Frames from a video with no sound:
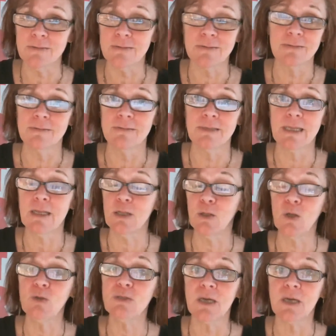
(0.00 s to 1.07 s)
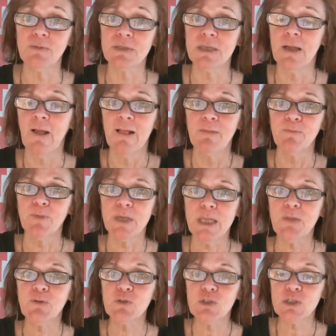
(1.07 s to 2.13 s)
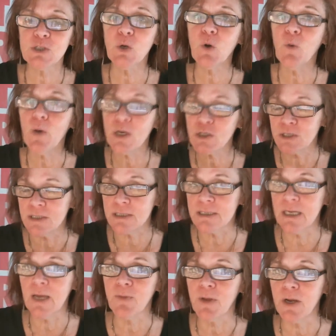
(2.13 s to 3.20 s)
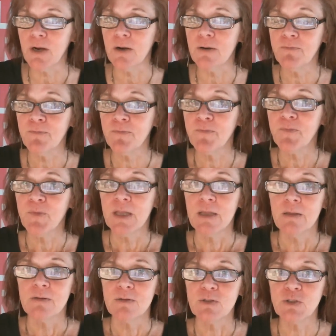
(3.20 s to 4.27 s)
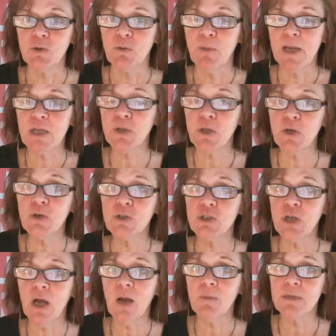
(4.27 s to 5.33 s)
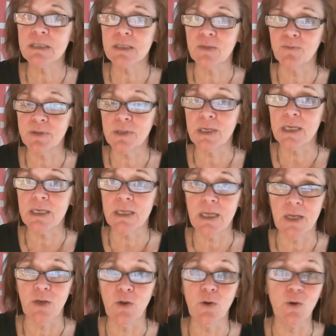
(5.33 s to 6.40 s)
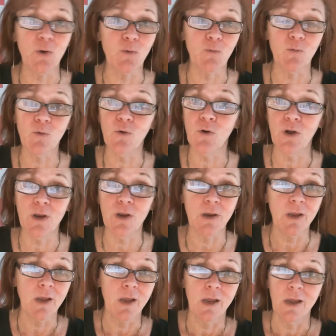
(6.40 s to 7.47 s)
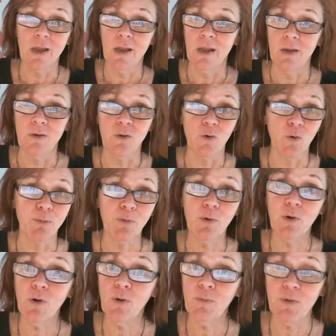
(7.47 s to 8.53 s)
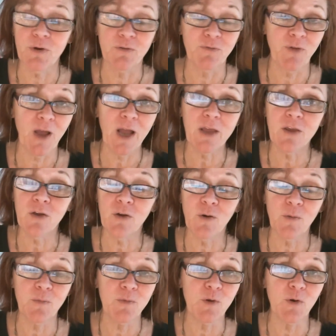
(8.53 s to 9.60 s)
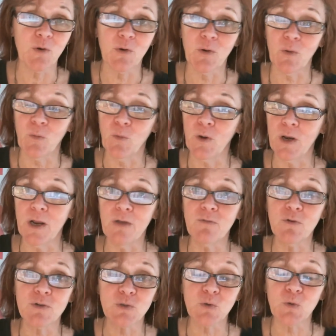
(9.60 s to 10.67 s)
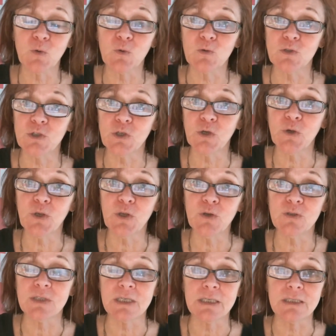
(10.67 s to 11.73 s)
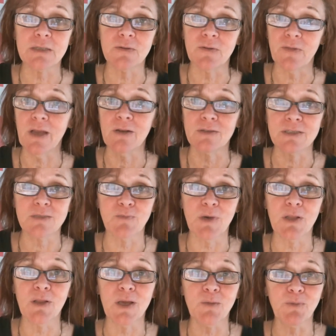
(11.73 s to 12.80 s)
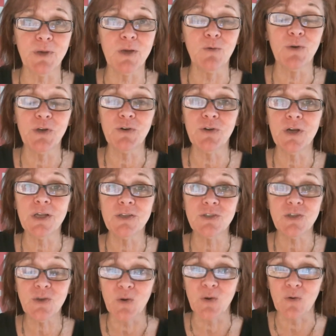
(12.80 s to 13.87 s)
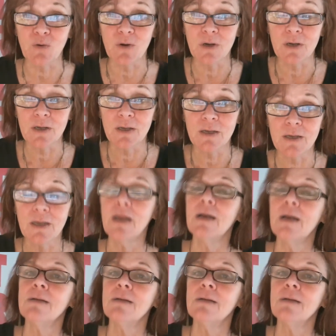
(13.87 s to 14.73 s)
get close-ups, but yet there's still questions out there to make sure that your job is complete and you don't ruin your broom, your vacuum, your whatever tools you're using so that they don't smell like pee when you're done too.